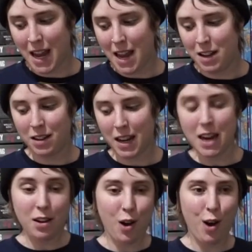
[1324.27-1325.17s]
and
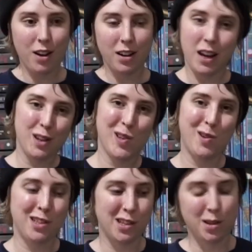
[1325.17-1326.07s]
he got
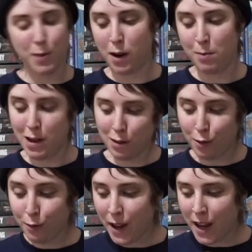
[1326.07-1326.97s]
into his
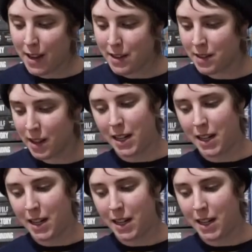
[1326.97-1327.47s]
experimental phase